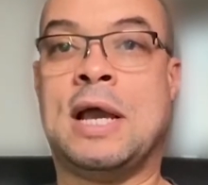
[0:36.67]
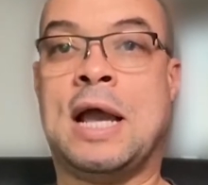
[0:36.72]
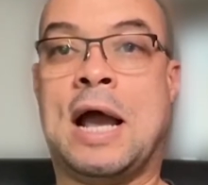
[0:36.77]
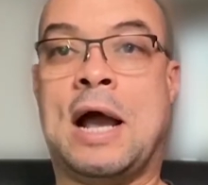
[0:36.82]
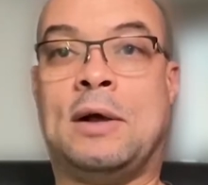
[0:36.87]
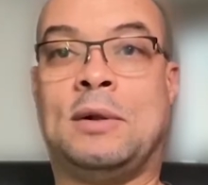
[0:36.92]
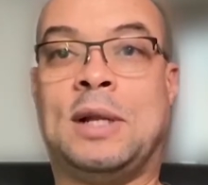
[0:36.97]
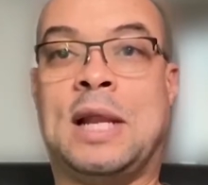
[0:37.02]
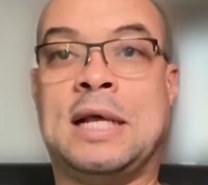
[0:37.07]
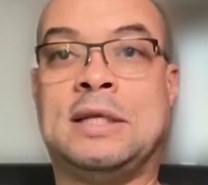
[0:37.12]

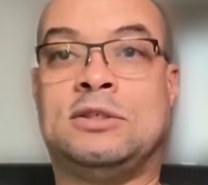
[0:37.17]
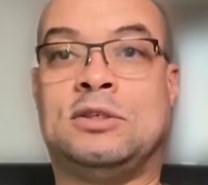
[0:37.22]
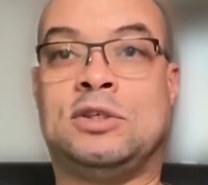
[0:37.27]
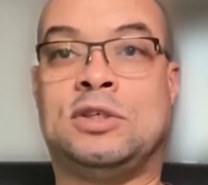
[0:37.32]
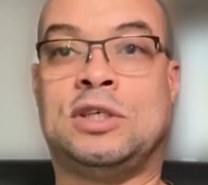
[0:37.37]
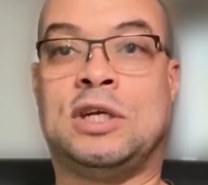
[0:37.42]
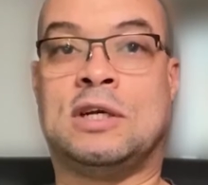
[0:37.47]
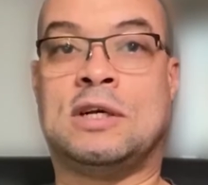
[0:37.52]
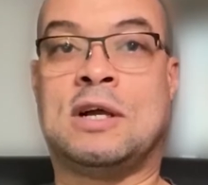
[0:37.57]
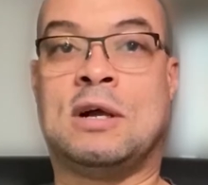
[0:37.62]
I would like to
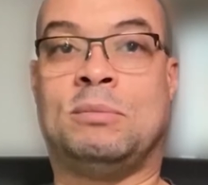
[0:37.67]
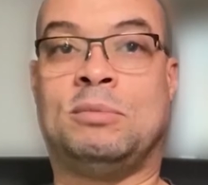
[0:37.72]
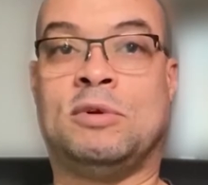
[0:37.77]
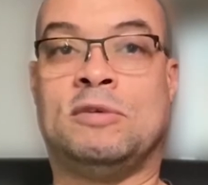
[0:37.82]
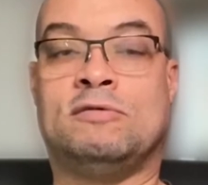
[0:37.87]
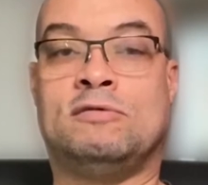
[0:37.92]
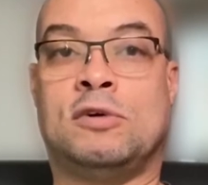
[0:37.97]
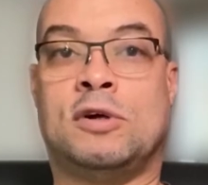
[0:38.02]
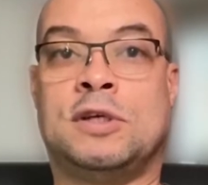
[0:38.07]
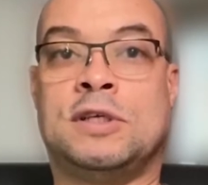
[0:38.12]
share a couple
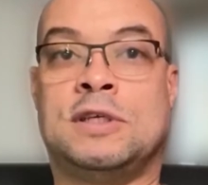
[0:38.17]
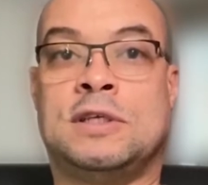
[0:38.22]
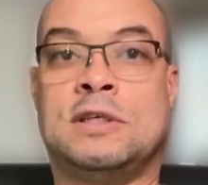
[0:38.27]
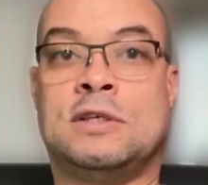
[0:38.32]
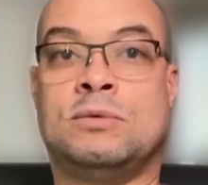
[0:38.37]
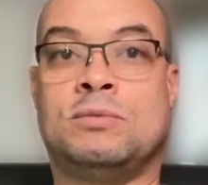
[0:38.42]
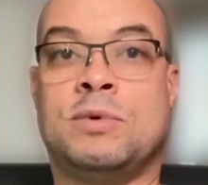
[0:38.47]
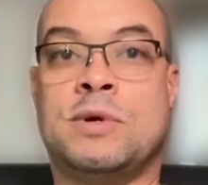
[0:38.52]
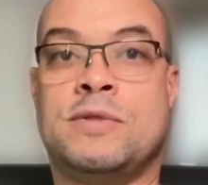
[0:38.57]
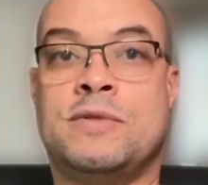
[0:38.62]
of
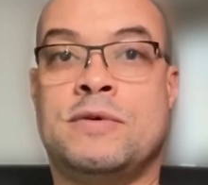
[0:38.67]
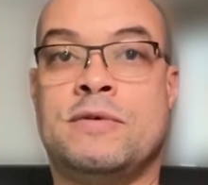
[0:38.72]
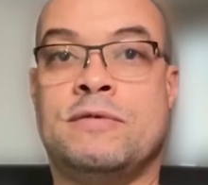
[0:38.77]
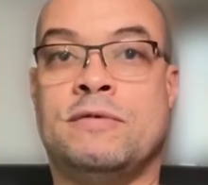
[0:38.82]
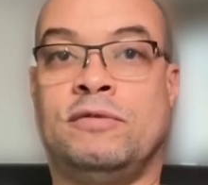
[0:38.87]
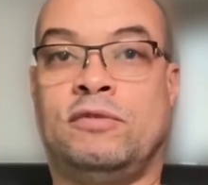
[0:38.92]
verses with you